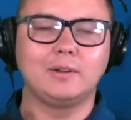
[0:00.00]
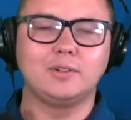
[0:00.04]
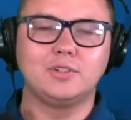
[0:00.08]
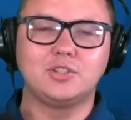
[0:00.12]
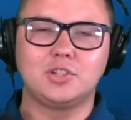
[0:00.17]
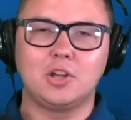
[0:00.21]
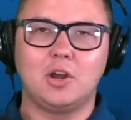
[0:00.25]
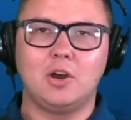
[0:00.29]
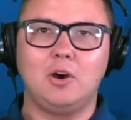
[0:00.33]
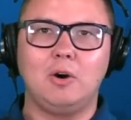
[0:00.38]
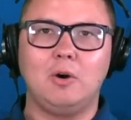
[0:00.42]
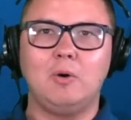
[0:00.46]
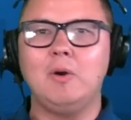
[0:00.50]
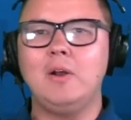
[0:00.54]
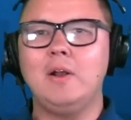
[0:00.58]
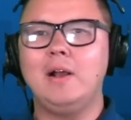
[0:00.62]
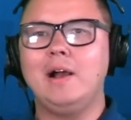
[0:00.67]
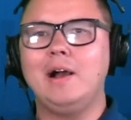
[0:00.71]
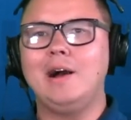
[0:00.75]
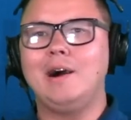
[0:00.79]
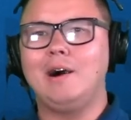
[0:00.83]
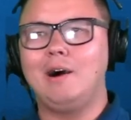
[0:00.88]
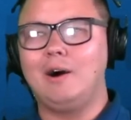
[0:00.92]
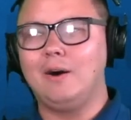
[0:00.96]
So,
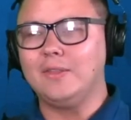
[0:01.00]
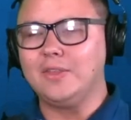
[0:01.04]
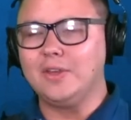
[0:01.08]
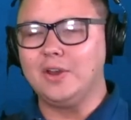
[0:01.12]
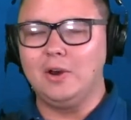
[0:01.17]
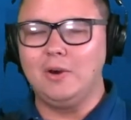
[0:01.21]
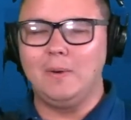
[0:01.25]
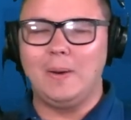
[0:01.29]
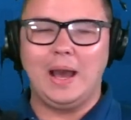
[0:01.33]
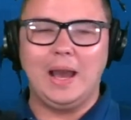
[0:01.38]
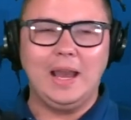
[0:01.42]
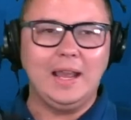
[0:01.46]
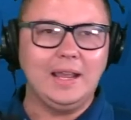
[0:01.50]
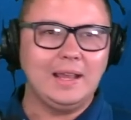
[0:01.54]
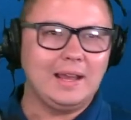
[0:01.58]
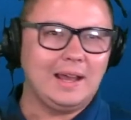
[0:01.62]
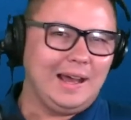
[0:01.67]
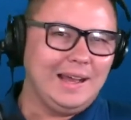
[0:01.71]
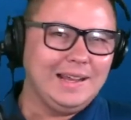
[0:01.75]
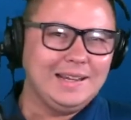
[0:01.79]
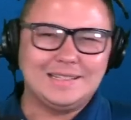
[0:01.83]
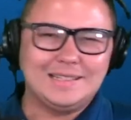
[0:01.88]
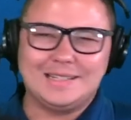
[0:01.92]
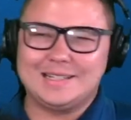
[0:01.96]
although
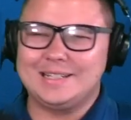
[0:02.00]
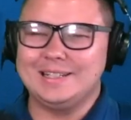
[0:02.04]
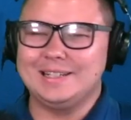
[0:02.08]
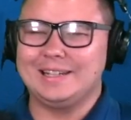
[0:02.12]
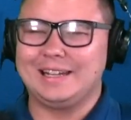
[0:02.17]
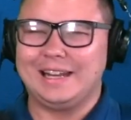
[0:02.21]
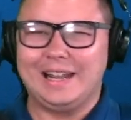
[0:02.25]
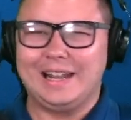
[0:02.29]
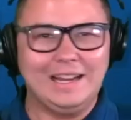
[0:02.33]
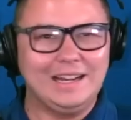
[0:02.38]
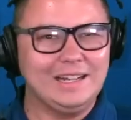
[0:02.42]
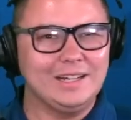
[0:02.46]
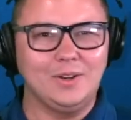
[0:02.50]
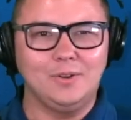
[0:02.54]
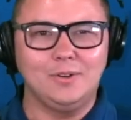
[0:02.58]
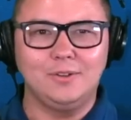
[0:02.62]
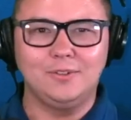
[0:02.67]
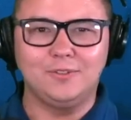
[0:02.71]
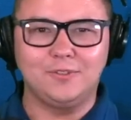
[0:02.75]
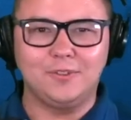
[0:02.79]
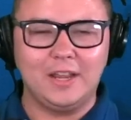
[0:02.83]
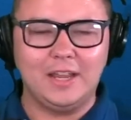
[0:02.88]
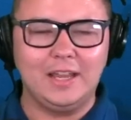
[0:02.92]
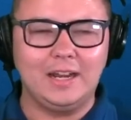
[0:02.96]
I still like Noah
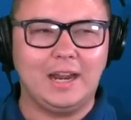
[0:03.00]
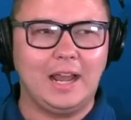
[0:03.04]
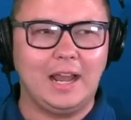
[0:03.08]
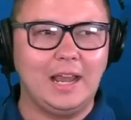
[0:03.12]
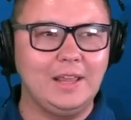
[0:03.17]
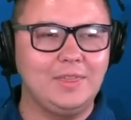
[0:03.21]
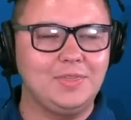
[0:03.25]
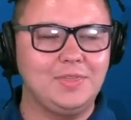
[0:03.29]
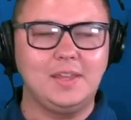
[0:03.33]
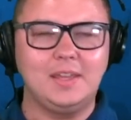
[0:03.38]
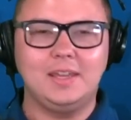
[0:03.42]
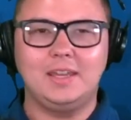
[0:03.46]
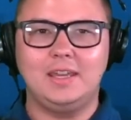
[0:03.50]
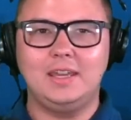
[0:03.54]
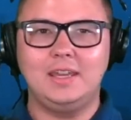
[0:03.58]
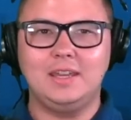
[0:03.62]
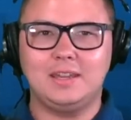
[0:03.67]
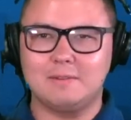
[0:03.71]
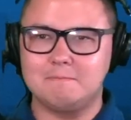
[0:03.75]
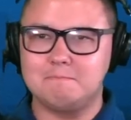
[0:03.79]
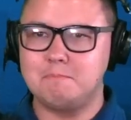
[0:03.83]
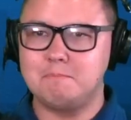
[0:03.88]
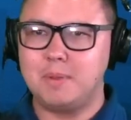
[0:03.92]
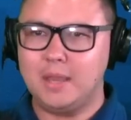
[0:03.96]
Fant, I think he
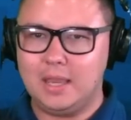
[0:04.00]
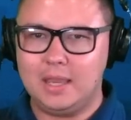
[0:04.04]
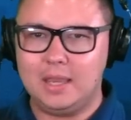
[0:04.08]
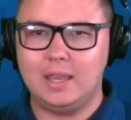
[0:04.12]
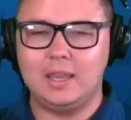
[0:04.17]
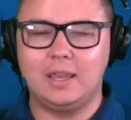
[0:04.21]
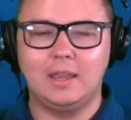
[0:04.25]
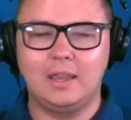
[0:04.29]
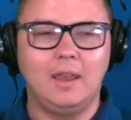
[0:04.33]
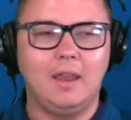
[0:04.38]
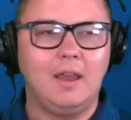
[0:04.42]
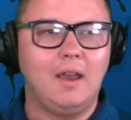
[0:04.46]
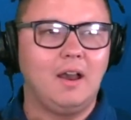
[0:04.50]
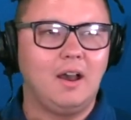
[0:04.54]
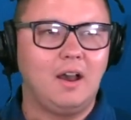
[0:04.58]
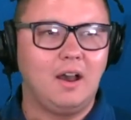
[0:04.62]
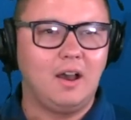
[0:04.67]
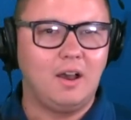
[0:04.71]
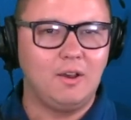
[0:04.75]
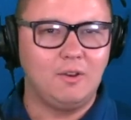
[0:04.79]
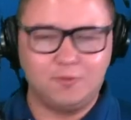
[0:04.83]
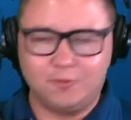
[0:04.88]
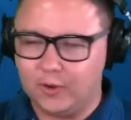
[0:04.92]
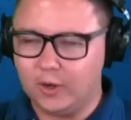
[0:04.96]
can be
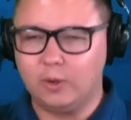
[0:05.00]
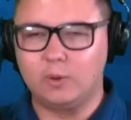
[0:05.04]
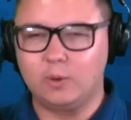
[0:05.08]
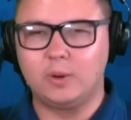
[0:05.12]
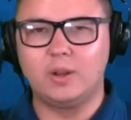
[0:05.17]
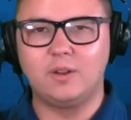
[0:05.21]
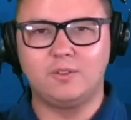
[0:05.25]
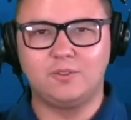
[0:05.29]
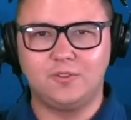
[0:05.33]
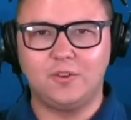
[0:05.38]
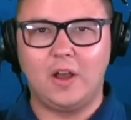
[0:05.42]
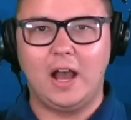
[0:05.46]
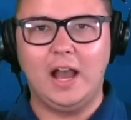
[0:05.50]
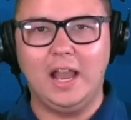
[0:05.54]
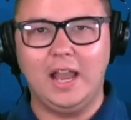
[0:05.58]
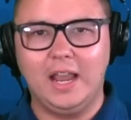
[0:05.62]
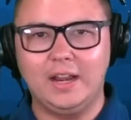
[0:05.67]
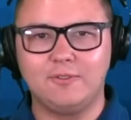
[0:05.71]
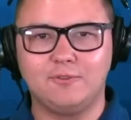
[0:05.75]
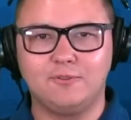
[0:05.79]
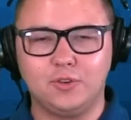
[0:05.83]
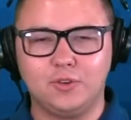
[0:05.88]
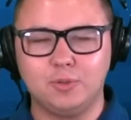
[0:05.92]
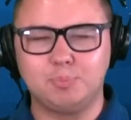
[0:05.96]
a very
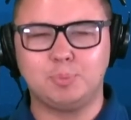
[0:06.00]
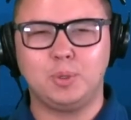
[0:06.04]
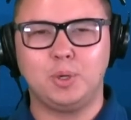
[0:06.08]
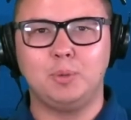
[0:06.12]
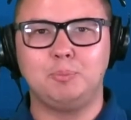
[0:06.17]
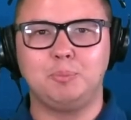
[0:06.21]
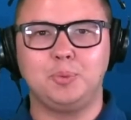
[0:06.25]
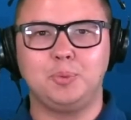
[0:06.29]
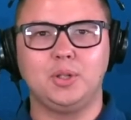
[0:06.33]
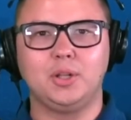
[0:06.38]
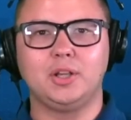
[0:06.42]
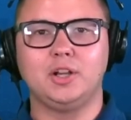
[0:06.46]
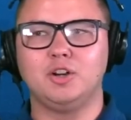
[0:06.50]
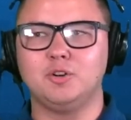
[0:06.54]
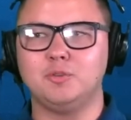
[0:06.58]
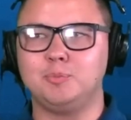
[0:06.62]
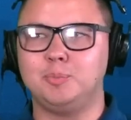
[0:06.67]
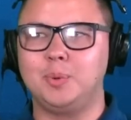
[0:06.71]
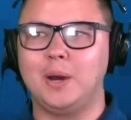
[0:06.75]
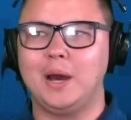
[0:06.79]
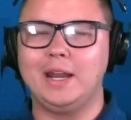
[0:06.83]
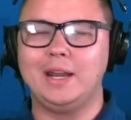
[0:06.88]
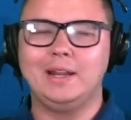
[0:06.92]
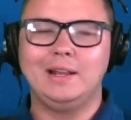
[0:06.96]
fine football player,
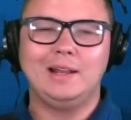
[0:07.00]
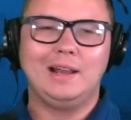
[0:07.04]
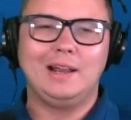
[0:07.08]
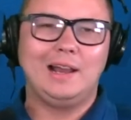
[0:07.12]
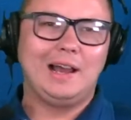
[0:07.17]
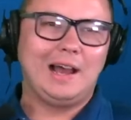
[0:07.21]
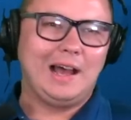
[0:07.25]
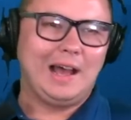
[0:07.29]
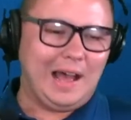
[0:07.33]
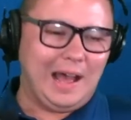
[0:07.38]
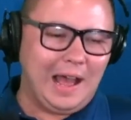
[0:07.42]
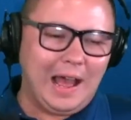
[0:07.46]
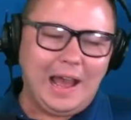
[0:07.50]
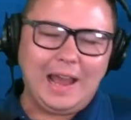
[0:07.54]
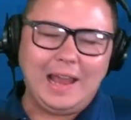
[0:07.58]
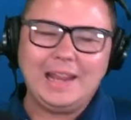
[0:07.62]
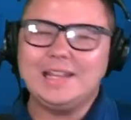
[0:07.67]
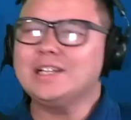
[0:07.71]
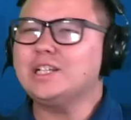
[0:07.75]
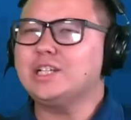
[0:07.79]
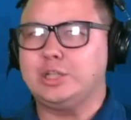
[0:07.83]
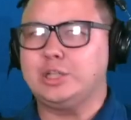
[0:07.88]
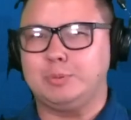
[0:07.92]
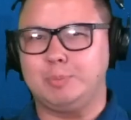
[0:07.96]
but I
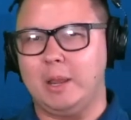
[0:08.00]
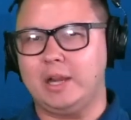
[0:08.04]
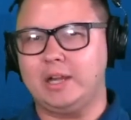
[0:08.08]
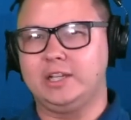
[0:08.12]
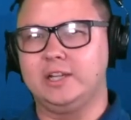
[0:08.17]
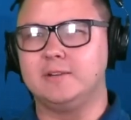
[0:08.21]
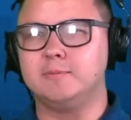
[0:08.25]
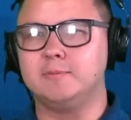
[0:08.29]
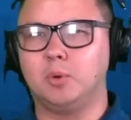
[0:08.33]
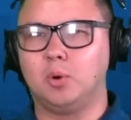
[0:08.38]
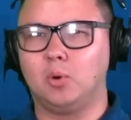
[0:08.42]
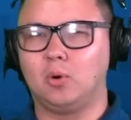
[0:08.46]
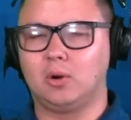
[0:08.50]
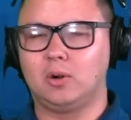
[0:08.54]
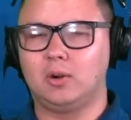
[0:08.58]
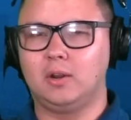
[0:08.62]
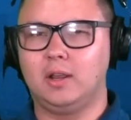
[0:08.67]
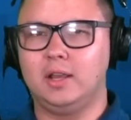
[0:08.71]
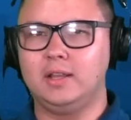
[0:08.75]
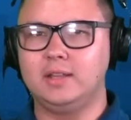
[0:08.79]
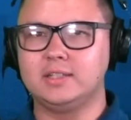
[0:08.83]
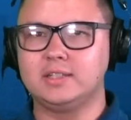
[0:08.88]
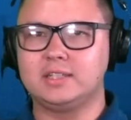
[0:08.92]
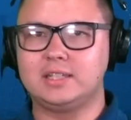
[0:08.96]
expected more.
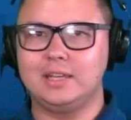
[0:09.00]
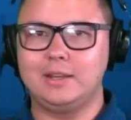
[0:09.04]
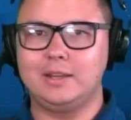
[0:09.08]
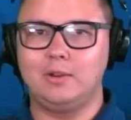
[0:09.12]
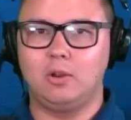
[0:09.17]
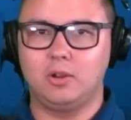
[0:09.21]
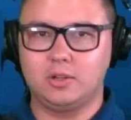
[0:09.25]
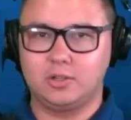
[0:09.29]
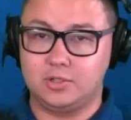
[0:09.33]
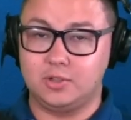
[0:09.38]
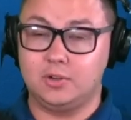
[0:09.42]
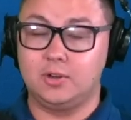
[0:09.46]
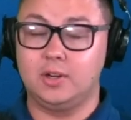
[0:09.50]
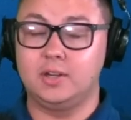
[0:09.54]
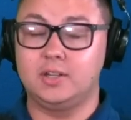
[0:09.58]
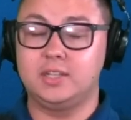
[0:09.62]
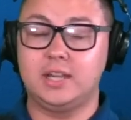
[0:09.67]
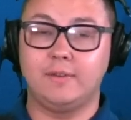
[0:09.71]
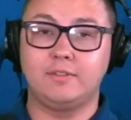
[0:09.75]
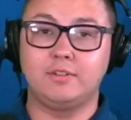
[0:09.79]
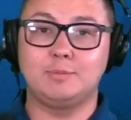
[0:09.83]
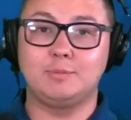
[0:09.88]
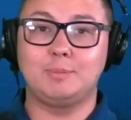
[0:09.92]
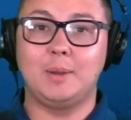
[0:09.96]
And the Seahawks are in a
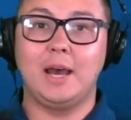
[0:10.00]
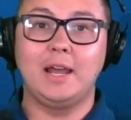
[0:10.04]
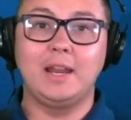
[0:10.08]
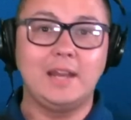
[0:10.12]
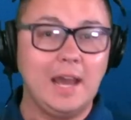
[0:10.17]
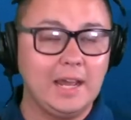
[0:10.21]
tough spot.